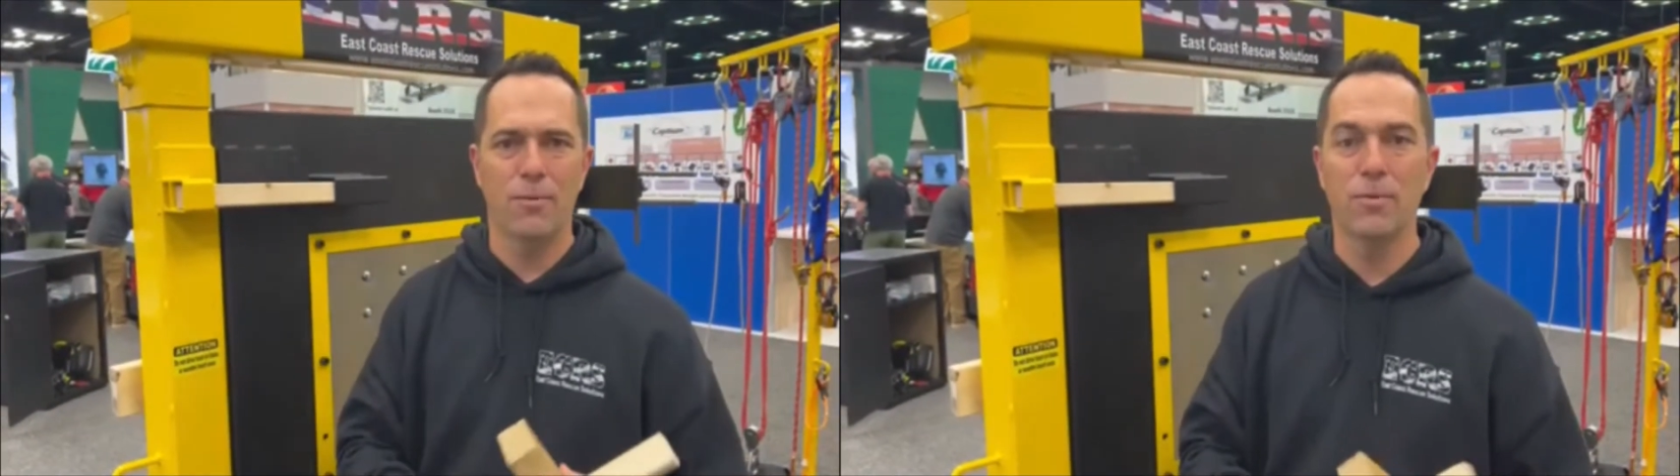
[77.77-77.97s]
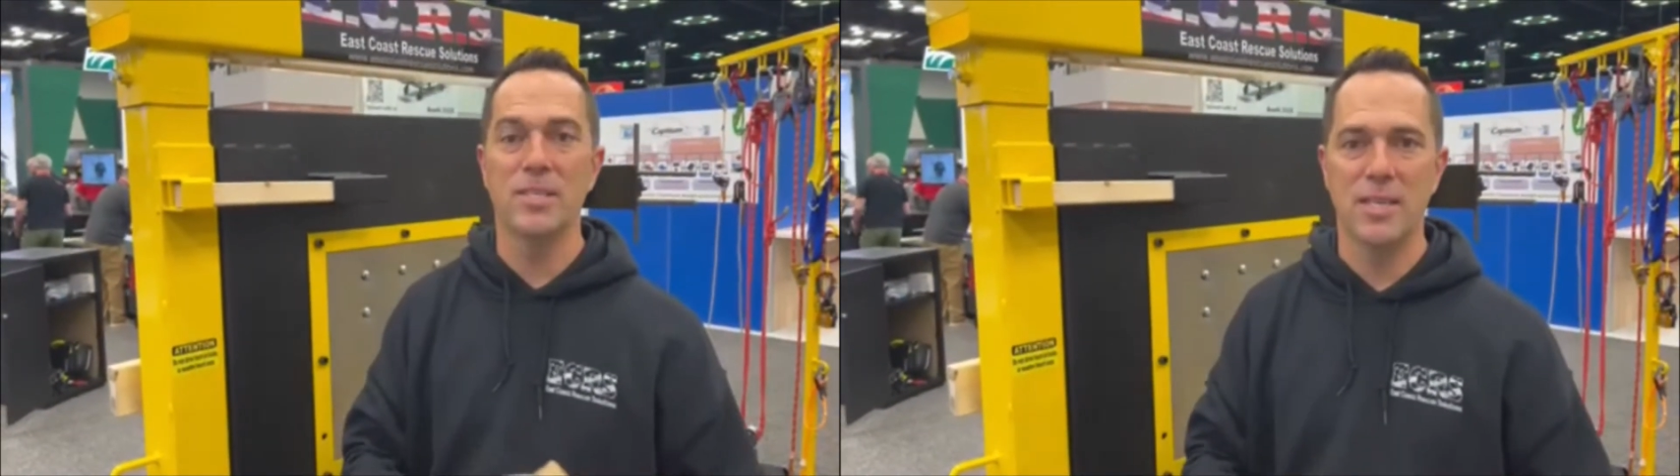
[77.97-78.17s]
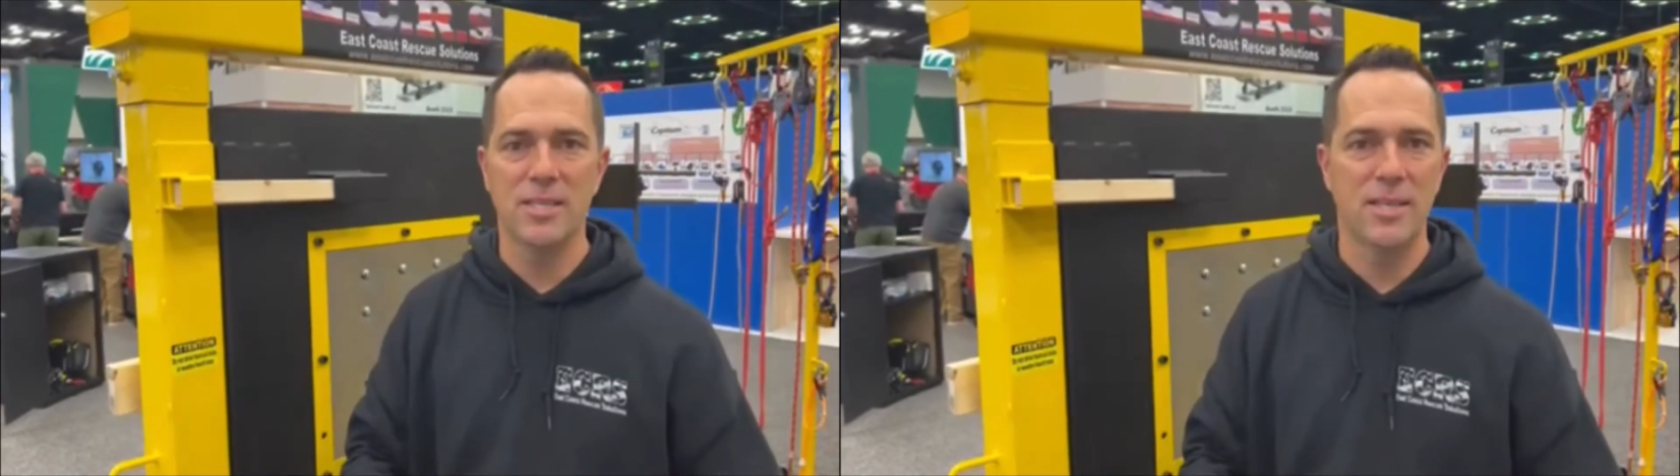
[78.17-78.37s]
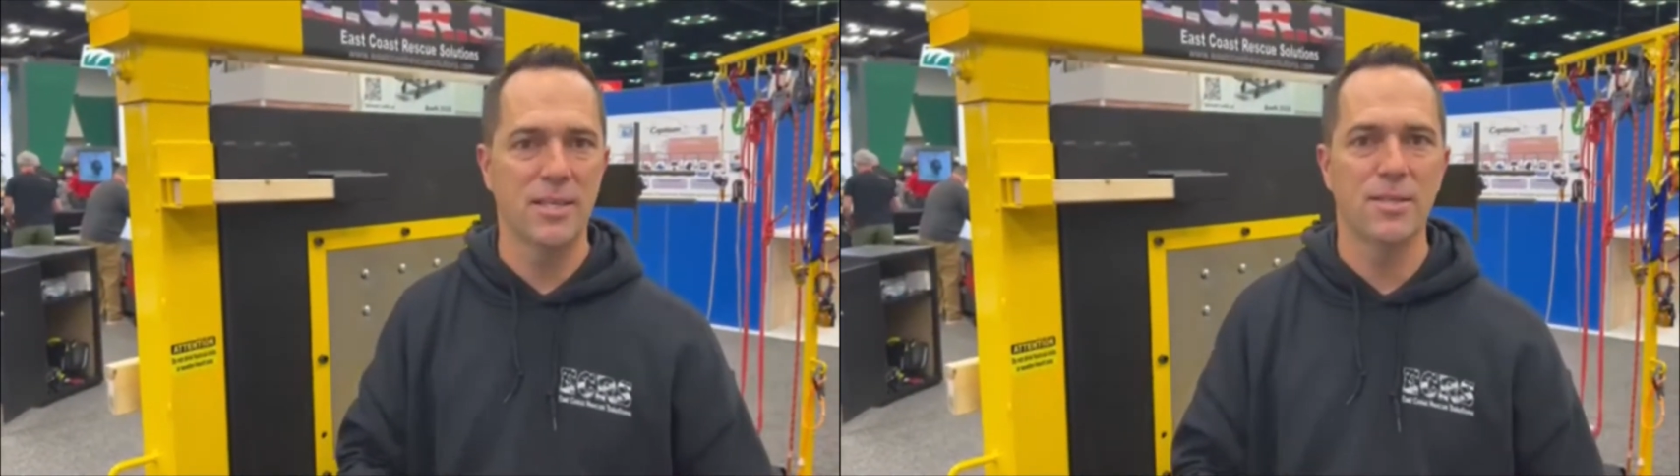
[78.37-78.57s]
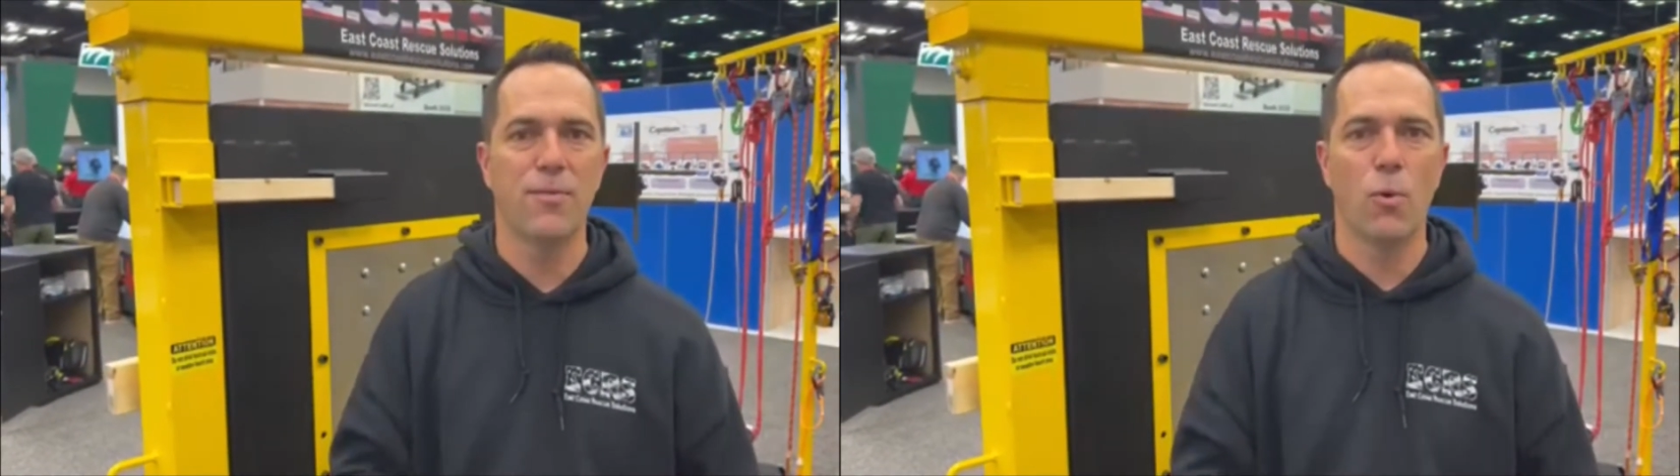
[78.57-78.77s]
or
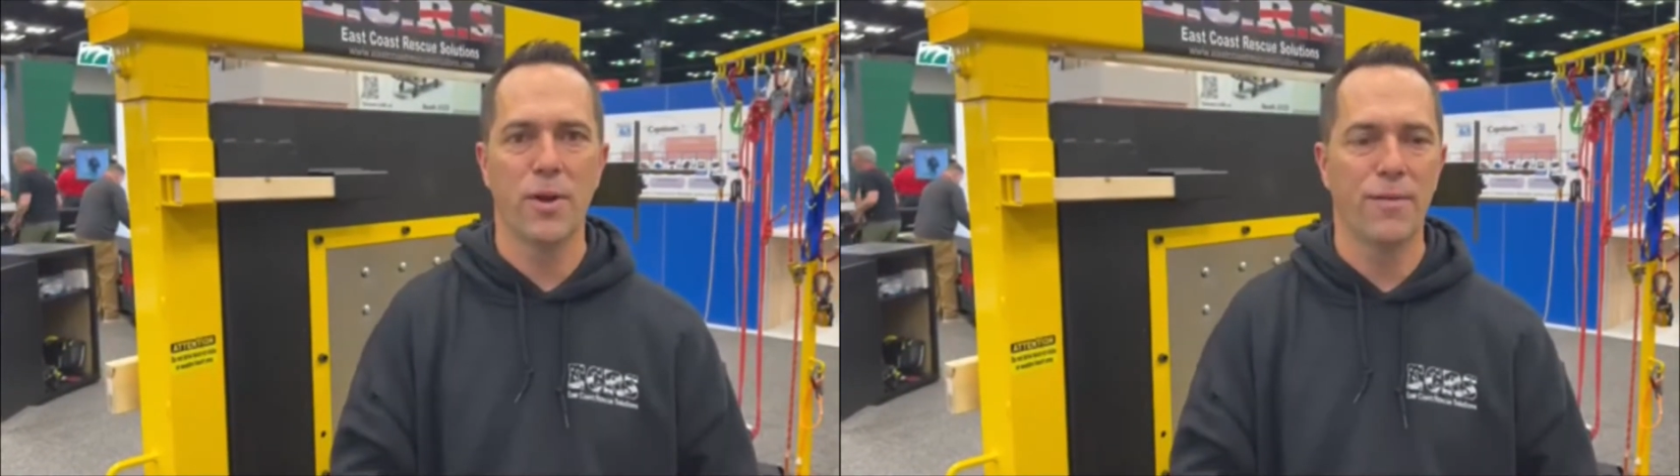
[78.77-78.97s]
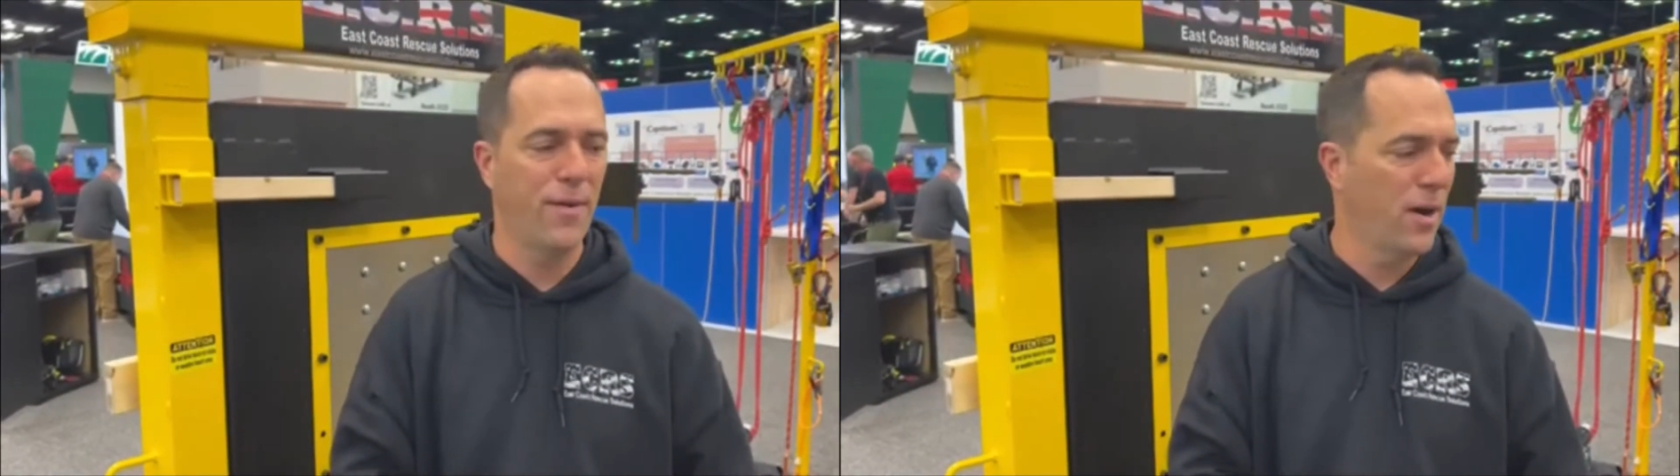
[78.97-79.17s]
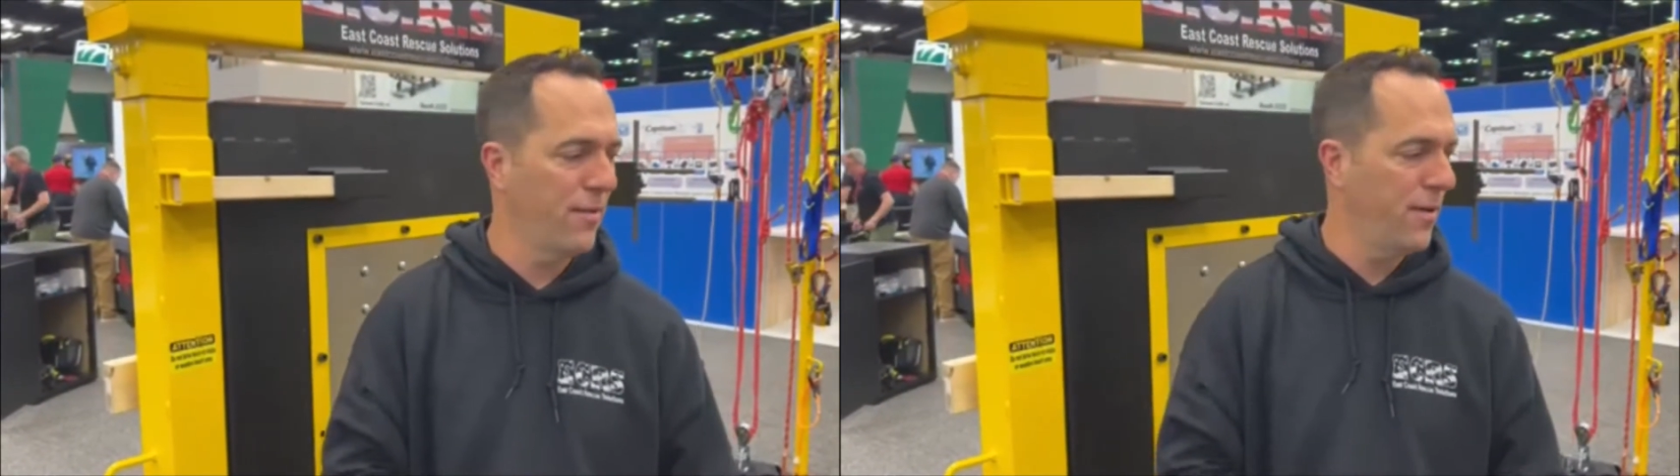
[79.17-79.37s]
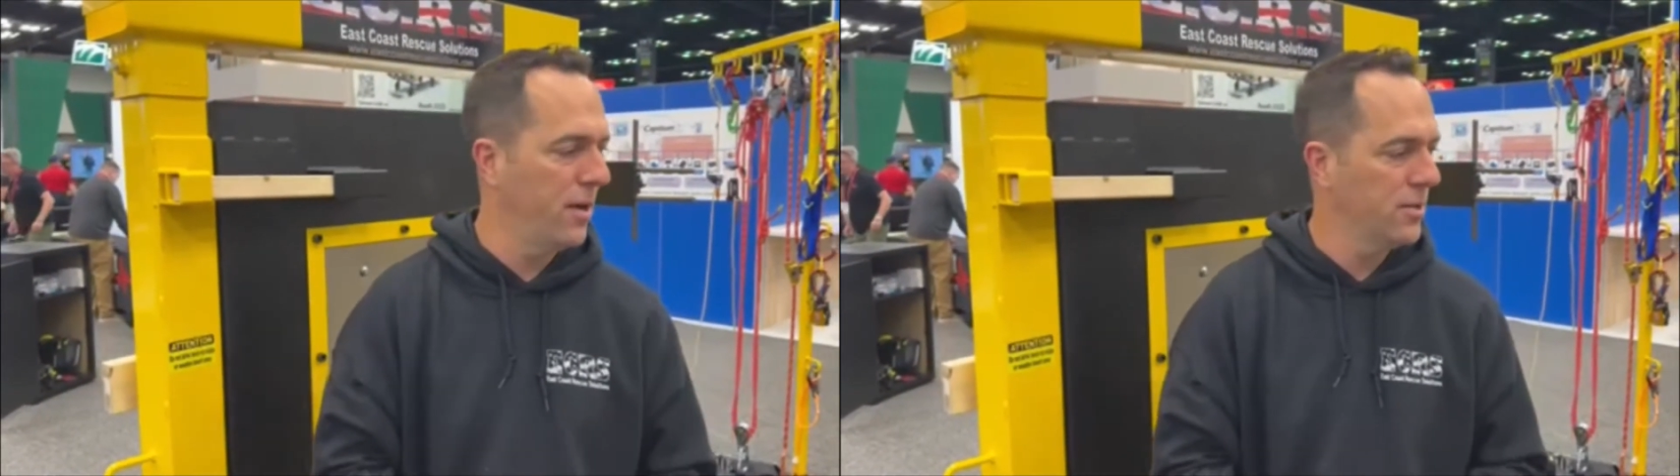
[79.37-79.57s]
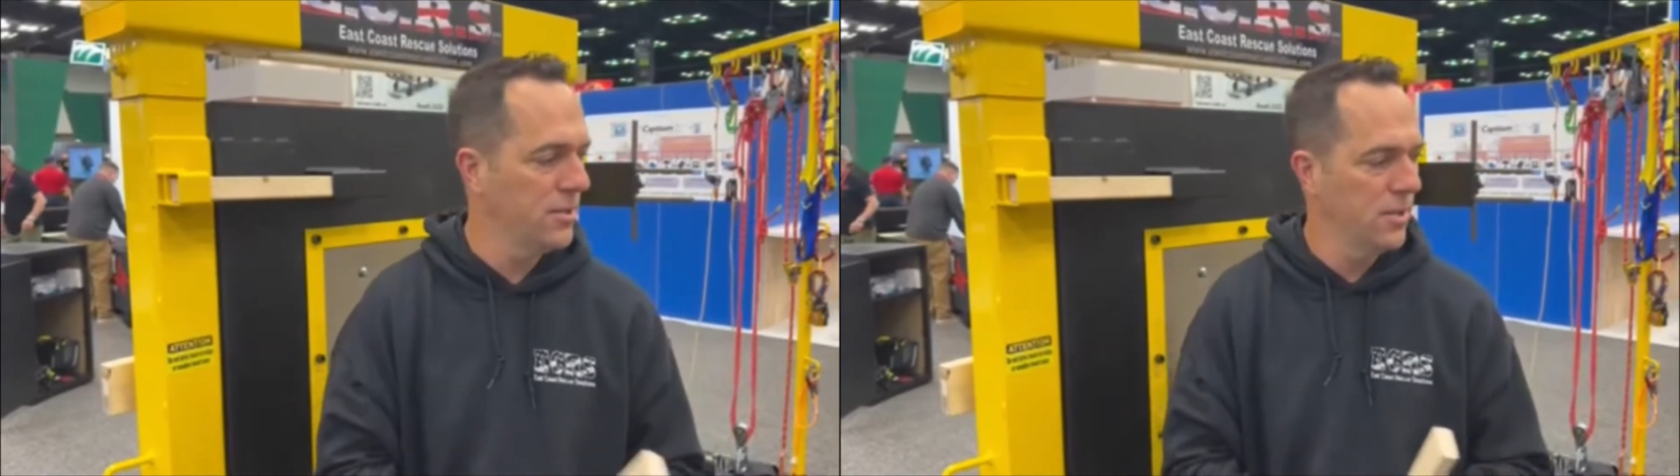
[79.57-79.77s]
resistance for your
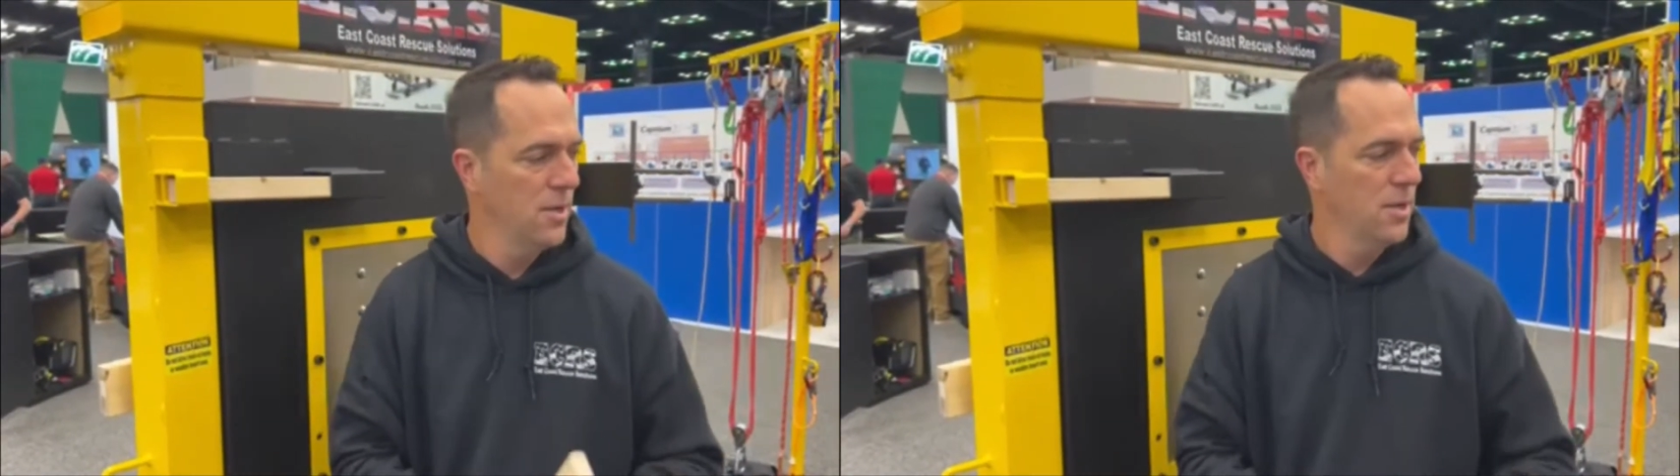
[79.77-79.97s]
firefighters.